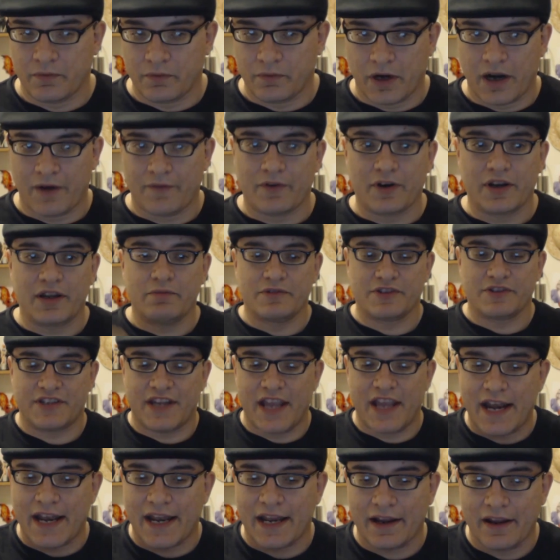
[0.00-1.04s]
whatever he was
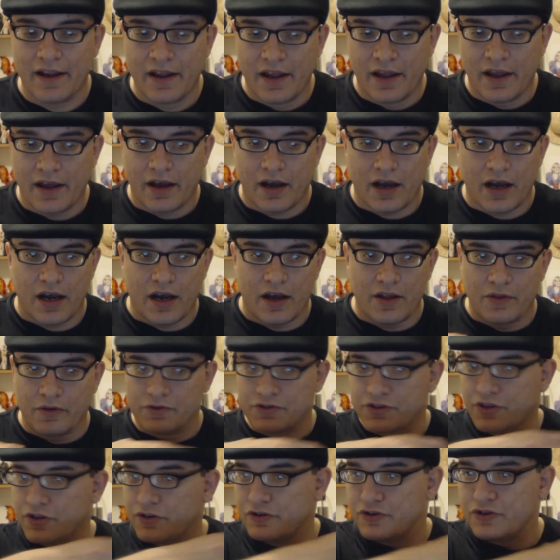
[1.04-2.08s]
getting,
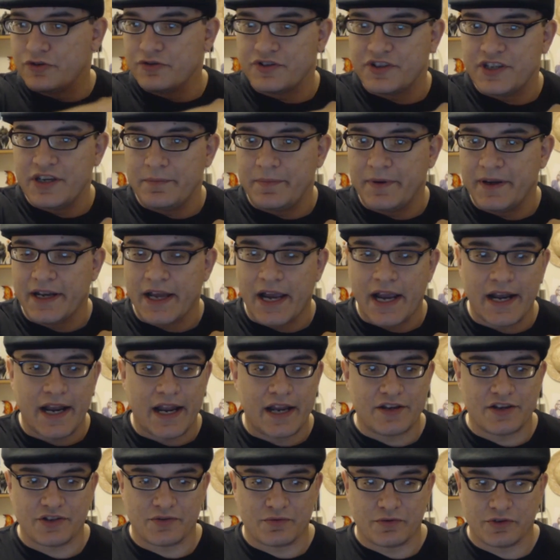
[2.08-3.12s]
those other 2 CP9
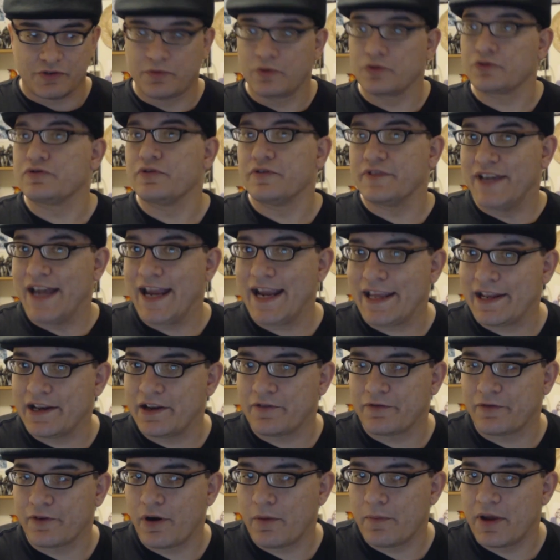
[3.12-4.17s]
agents were supposed to have taken
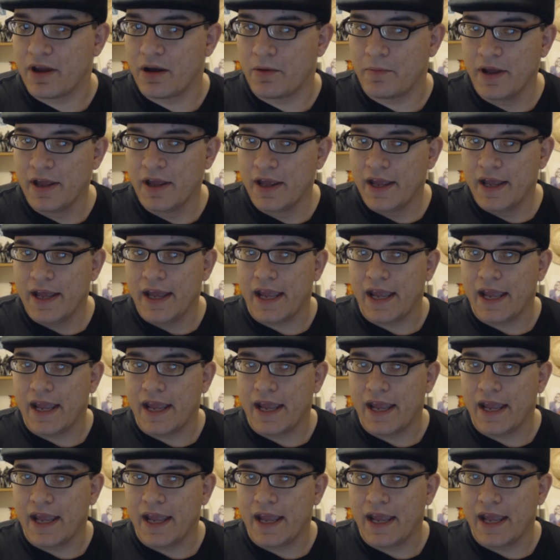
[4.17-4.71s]
it from him,